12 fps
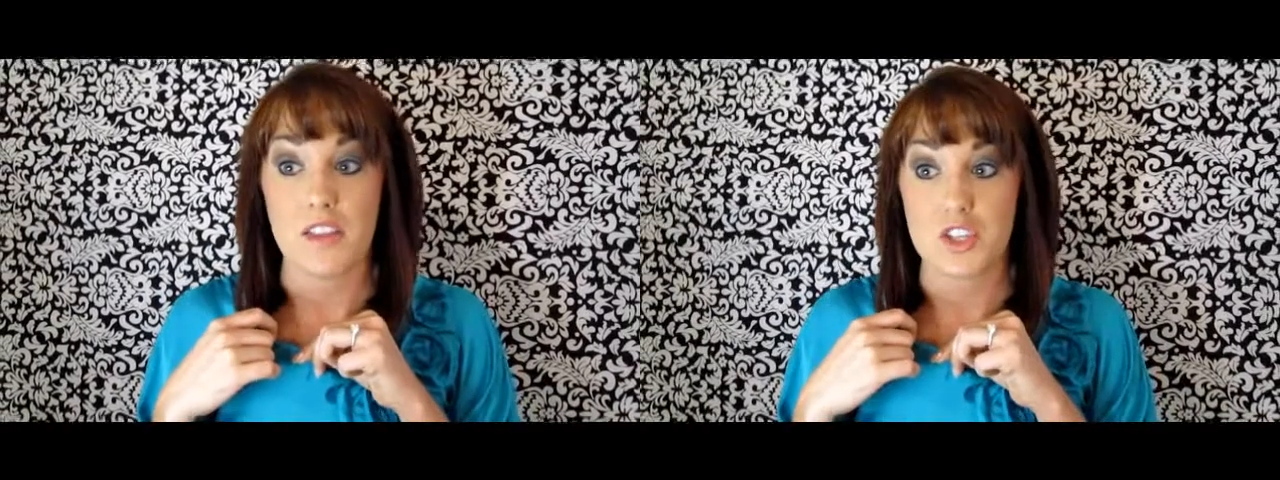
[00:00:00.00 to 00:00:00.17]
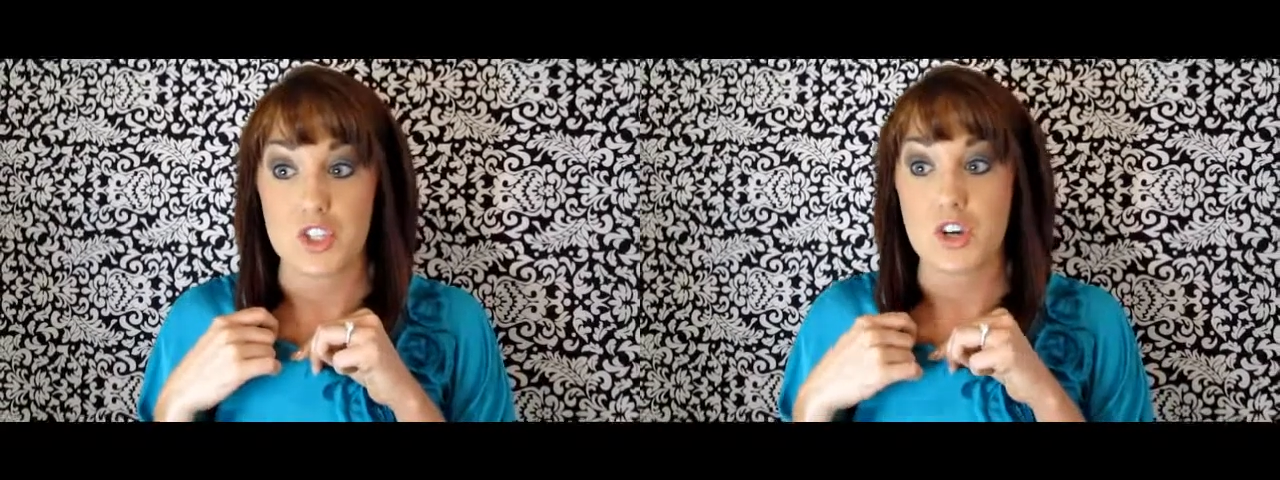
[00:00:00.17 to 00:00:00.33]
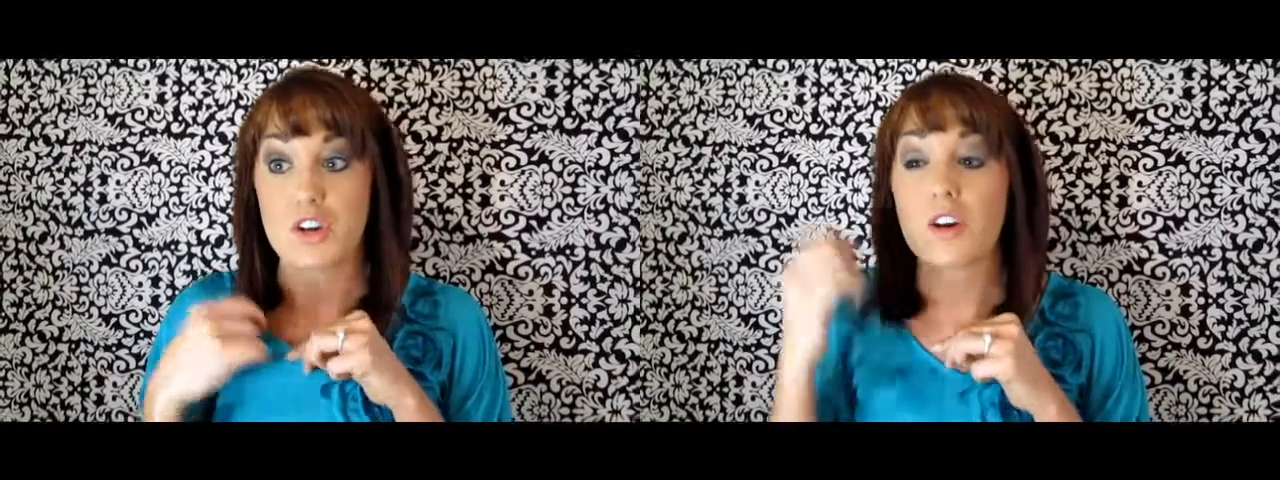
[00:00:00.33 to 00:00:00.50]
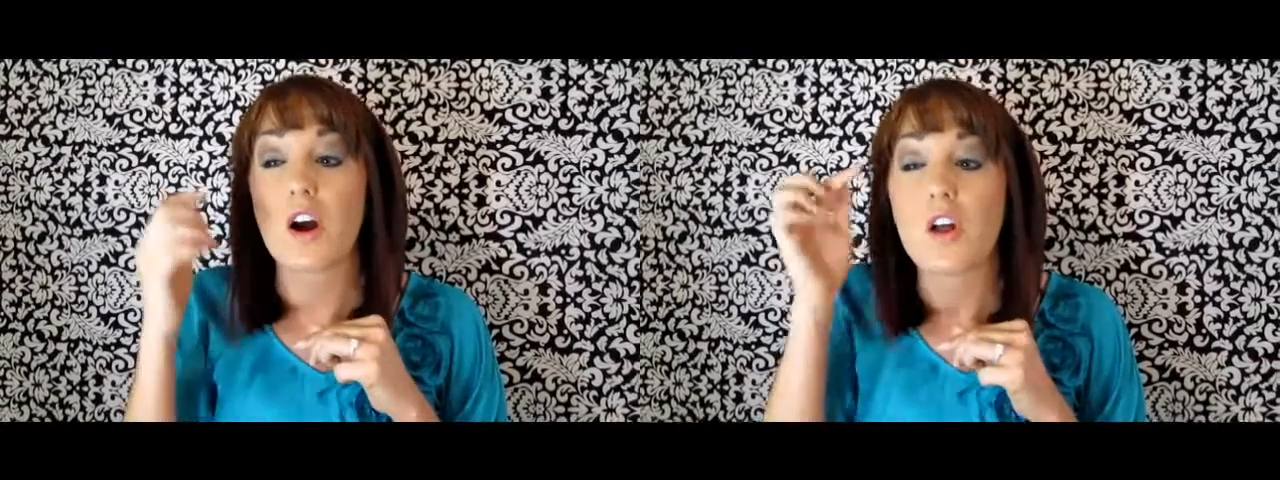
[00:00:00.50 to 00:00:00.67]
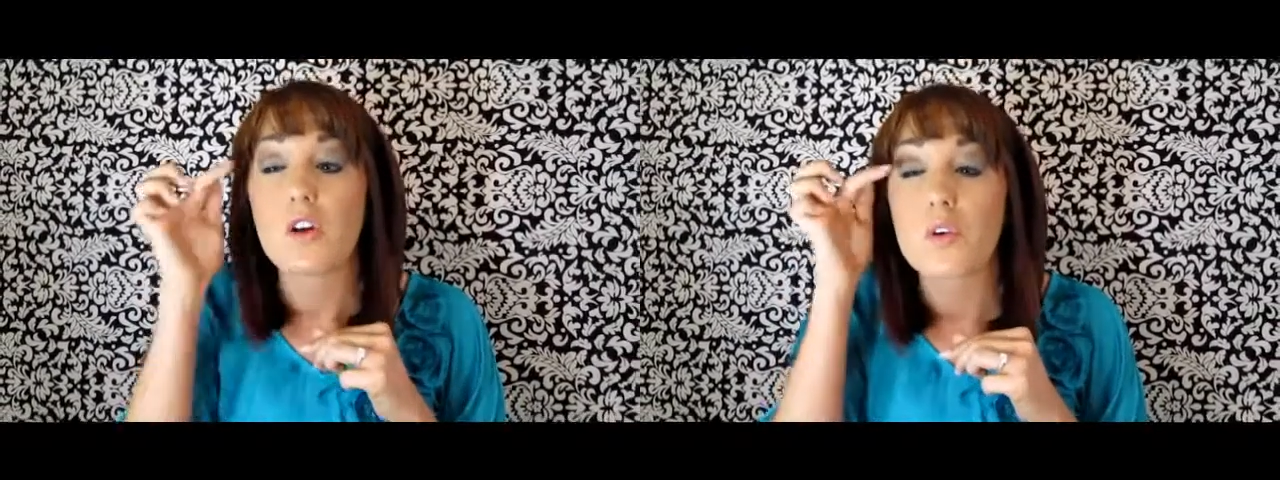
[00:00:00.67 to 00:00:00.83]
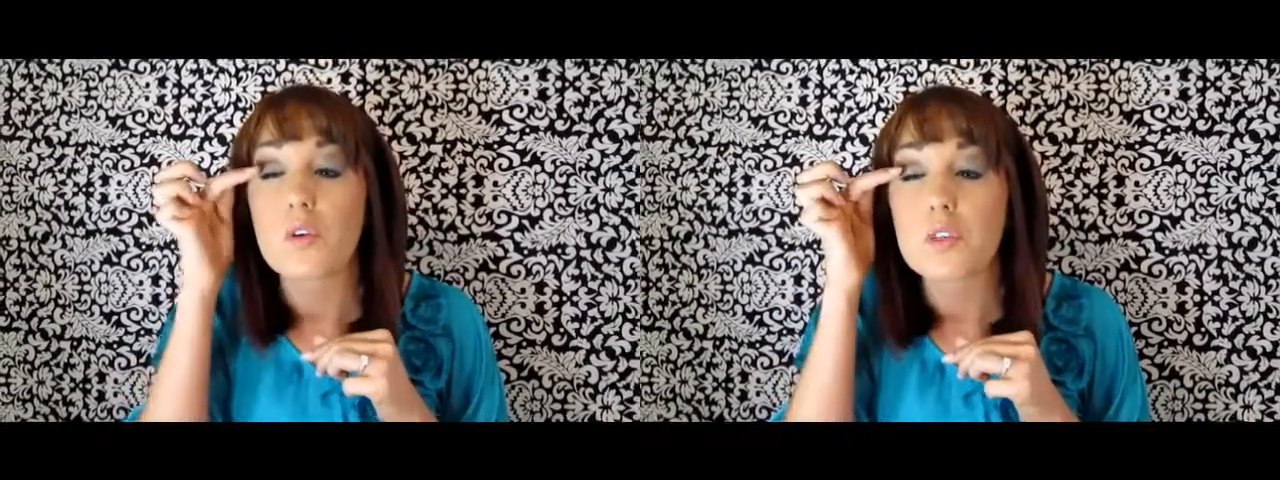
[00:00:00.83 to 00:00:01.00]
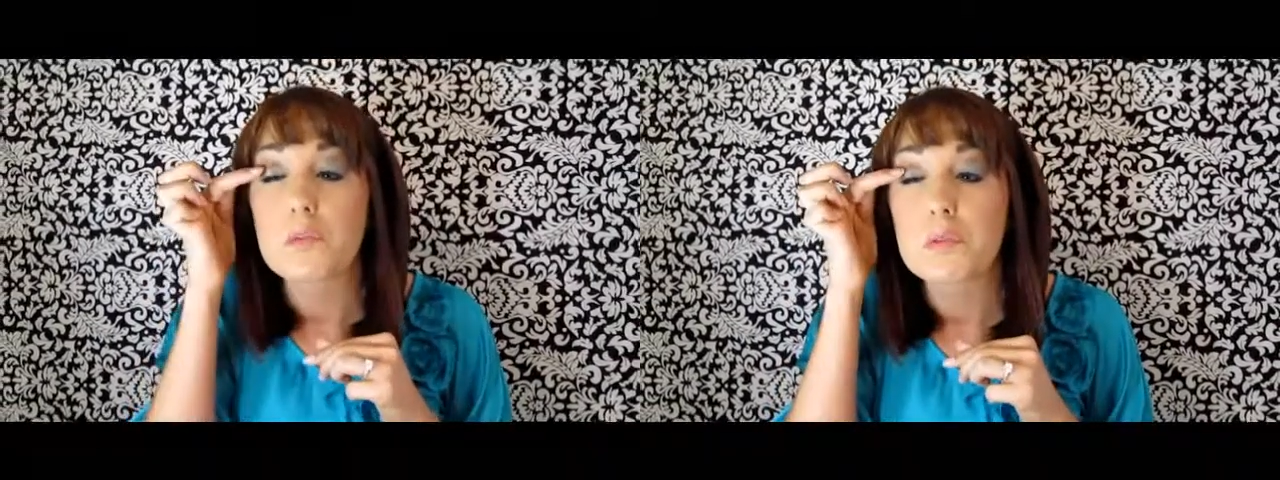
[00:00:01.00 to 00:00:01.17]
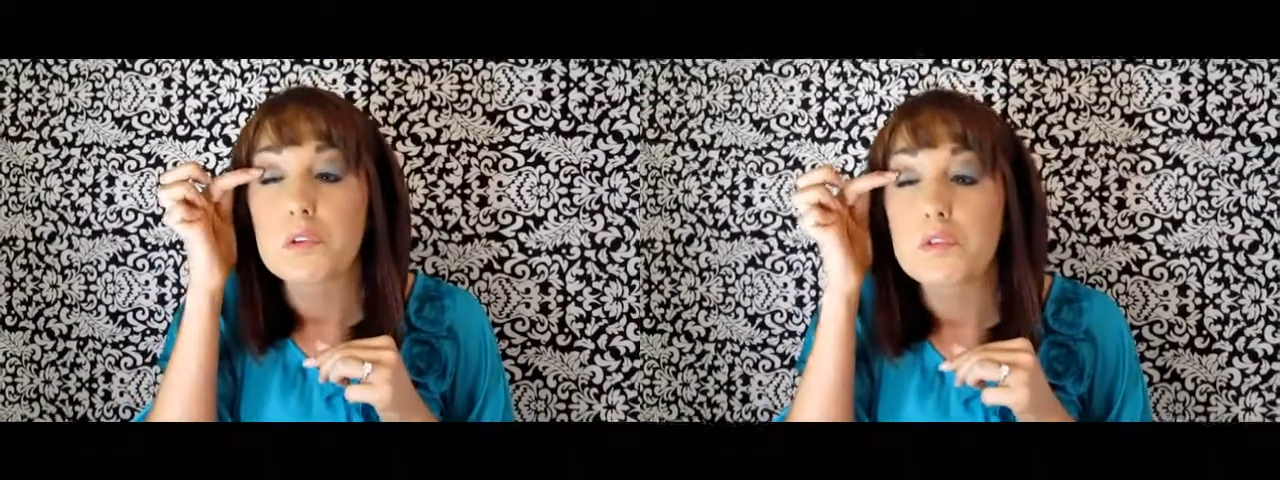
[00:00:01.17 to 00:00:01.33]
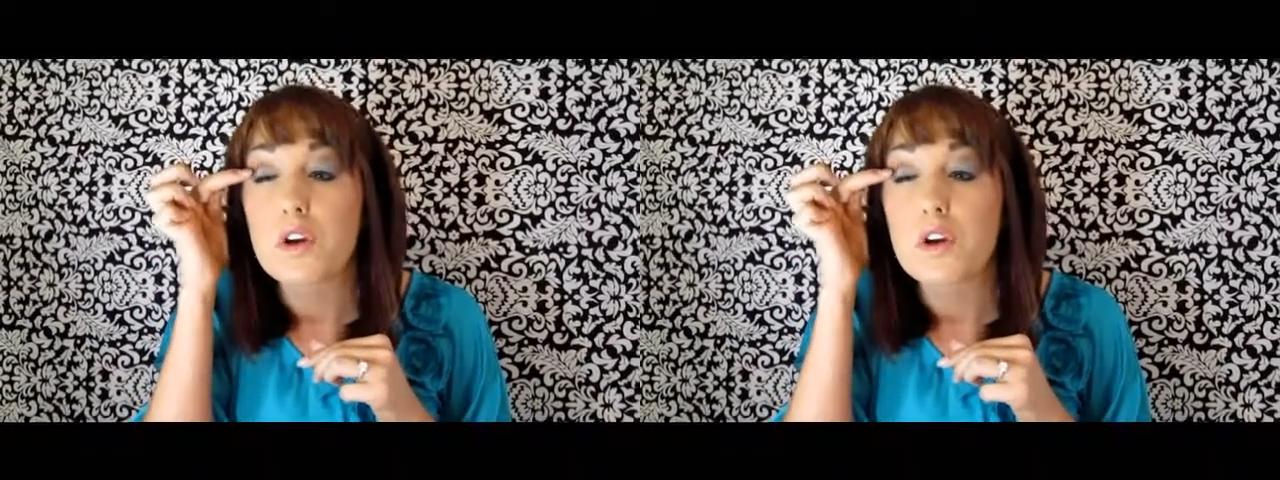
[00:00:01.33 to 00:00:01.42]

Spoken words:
the shirt color or the blue